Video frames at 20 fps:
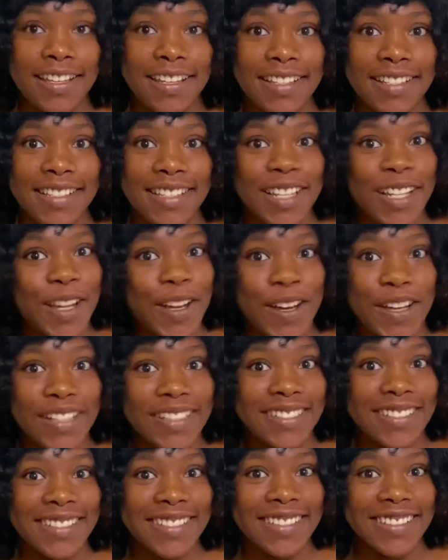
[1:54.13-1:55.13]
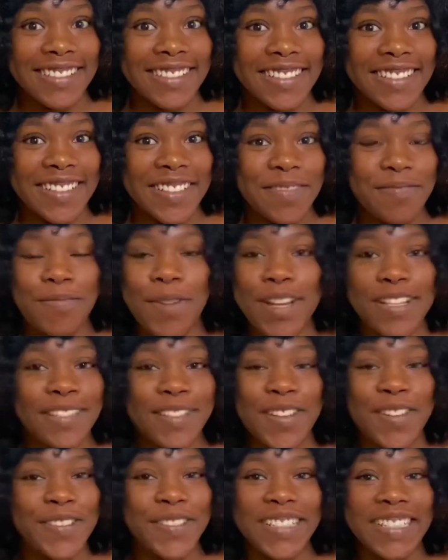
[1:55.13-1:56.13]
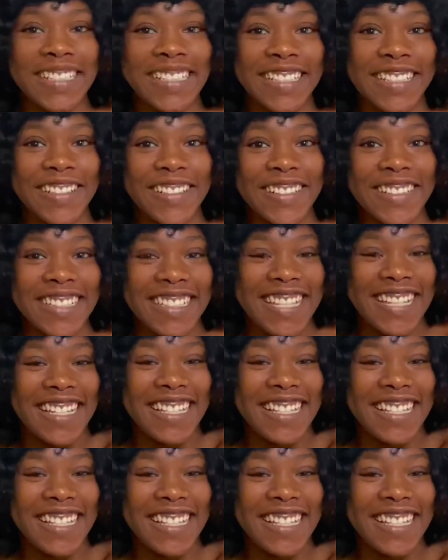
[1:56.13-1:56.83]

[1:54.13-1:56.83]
It's a lot, but it's not really a lot.